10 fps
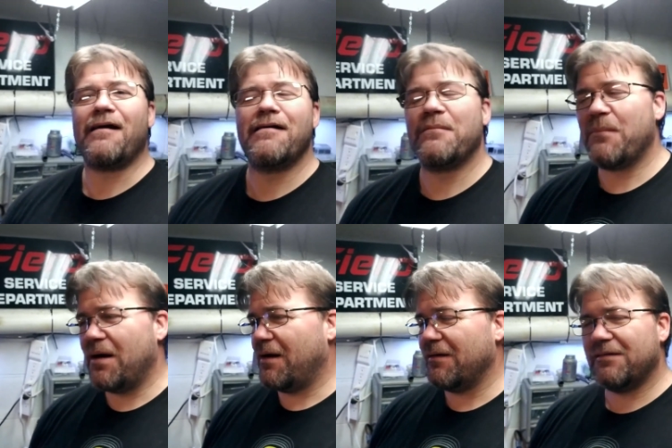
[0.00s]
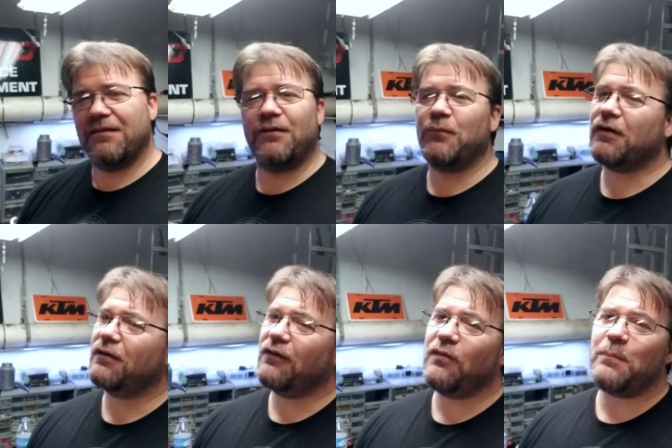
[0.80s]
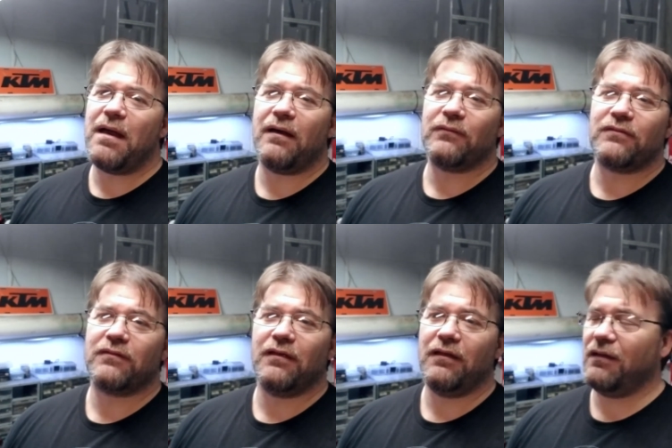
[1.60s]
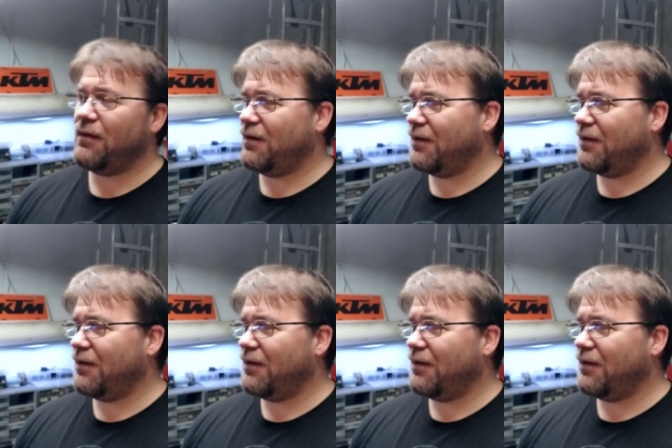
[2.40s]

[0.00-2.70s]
I am still working on the mounts, and